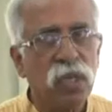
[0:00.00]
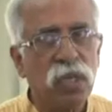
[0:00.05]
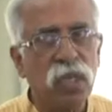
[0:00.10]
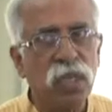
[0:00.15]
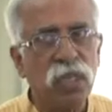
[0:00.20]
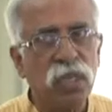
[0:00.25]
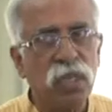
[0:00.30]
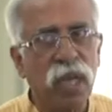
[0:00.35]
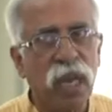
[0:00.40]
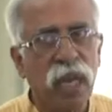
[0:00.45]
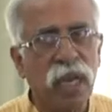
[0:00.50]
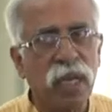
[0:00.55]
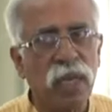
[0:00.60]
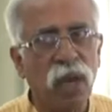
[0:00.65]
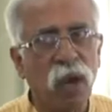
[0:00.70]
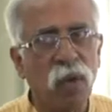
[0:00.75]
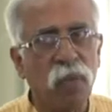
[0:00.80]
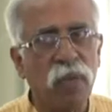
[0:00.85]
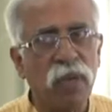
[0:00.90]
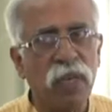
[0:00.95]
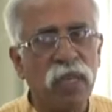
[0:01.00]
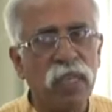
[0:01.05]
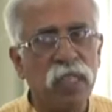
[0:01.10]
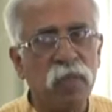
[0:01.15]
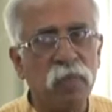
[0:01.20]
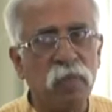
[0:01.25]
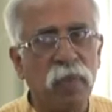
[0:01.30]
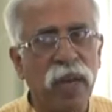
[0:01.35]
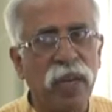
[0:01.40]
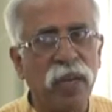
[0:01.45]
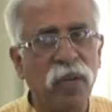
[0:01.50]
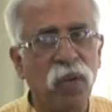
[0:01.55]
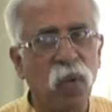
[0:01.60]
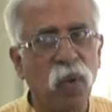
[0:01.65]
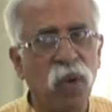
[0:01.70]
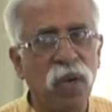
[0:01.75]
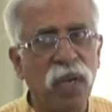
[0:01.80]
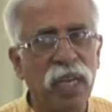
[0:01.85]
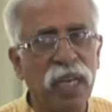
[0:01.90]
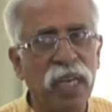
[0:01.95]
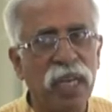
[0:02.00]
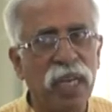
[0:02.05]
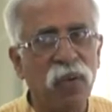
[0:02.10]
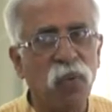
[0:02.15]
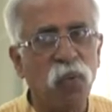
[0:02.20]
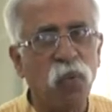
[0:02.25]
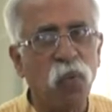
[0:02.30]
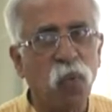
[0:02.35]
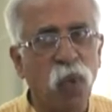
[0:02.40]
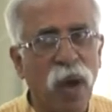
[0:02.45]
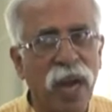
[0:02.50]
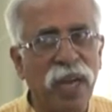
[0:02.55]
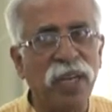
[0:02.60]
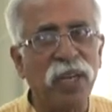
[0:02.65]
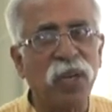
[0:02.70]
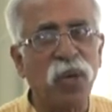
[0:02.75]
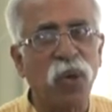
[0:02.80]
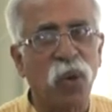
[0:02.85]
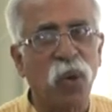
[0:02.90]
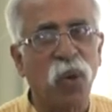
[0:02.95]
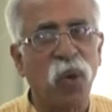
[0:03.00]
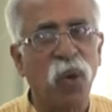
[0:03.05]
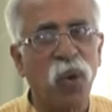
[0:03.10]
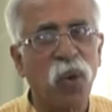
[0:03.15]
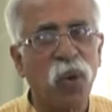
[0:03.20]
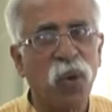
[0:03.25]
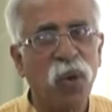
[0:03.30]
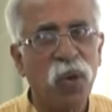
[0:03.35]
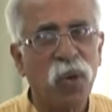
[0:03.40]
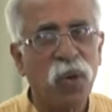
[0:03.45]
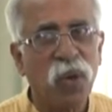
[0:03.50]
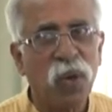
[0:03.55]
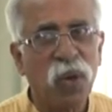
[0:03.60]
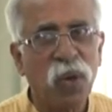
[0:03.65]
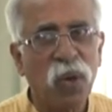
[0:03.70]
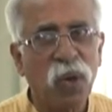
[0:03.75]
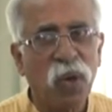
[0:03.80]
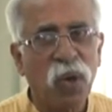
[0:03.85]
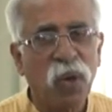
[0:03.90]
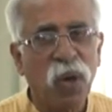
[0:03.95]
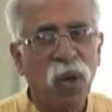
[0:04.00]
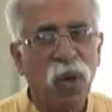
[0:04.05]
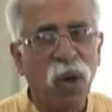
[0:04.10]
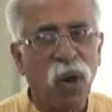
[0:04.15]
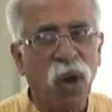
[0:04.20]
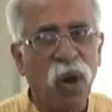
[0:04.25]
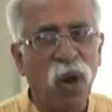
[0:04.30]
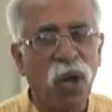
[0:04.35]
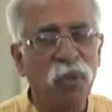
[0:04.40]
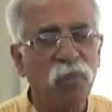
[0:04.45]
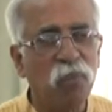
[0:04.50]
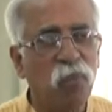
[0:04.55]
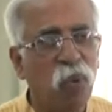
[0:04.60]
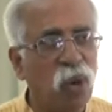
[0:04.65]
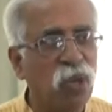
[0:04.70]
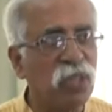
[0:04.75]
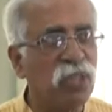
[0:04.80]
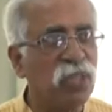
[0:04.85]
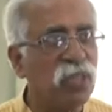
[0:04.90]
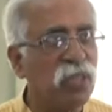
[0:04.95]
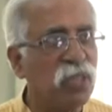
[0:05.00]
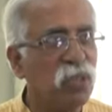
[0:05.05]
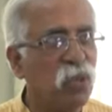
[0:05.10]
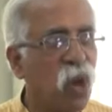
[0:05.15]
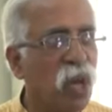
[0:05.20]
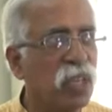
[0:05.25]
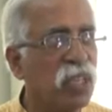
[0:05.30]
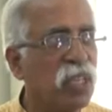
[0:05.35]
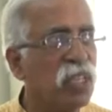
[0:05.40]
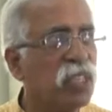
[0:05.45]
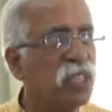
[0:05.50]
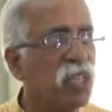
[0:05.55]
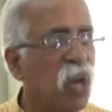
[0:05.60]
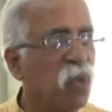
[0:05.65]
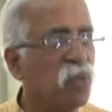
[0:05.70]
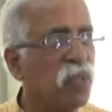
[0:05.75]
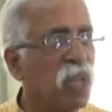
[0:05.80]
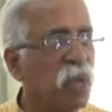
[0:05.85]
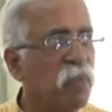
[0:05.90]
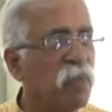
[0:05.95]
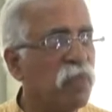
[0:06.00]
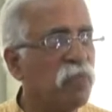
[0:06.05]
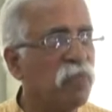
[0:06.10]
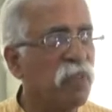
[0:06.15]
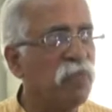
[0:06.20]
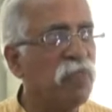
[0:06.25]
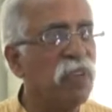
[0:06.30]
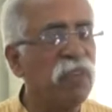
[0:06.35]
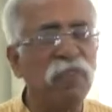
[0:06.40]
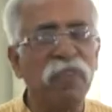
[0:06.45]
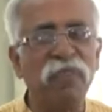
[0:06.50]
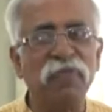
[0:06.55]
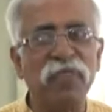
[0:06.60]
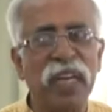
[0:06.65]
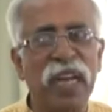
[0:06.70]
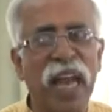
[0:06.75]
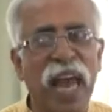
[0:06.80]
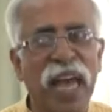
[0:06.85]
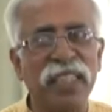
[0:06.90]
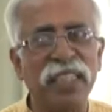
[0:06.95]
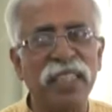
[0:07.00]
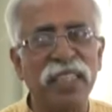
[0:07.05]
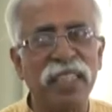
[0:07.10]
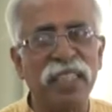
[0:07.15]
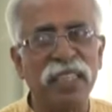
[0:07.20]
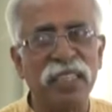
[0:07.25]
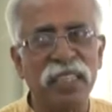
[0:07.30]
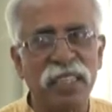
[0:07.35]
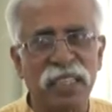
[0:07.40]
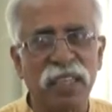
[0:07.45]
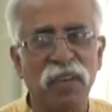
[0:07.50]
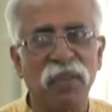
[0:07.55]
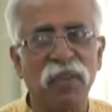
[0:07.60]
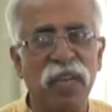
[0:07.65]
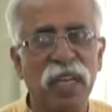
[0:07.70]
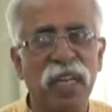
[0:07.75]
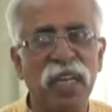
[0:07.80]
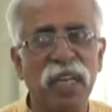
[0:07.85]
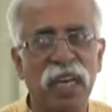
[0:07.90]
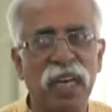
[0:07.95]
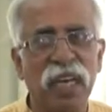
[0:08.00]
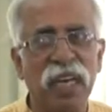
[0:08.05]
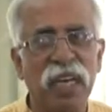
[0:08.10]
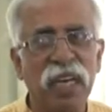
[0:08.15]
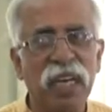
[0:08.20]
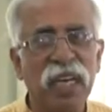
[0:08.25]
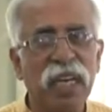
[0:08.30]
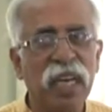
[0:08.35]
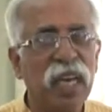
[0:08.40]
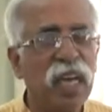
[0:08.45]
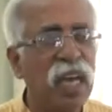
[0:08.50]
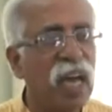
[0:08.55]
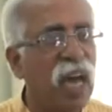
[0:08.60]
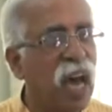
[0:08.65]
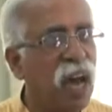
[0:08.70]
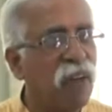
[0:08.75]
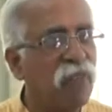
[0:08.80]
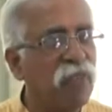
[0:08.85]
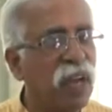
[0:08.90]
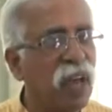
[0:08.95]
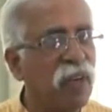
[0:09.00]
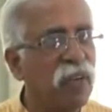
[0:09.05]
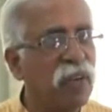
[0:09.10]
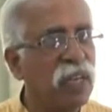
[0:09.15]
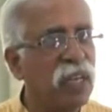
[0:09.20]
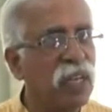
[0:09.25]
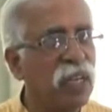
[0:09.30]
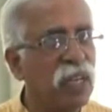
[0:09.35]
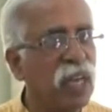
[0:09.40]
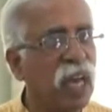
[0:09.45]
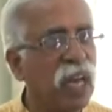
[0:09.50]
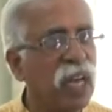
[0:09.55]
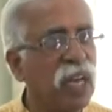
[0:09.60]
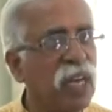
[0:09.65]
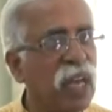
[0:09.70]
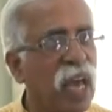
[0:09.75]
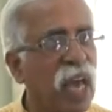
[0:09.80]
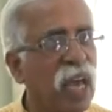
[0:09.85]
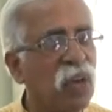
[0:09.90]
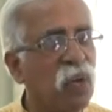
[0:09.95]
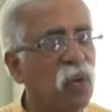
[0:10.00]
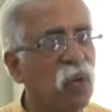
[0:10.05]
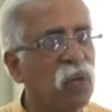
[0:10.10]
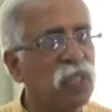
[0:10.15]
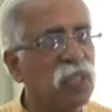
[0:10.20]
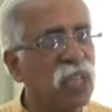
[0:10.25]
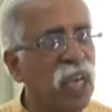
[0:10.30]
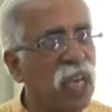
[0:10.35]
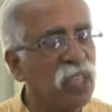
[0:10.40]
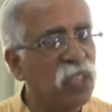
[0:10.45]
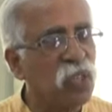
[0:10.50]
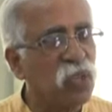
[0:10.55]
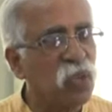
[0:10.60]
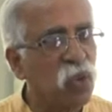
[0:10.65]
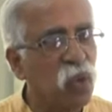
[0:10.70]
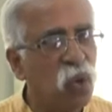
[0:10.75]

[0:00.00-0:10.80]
the state government has spent only 1 crore on both north and south. That means 50-50 lakhs each. This is given in the affidavit in the, in the High Court. Just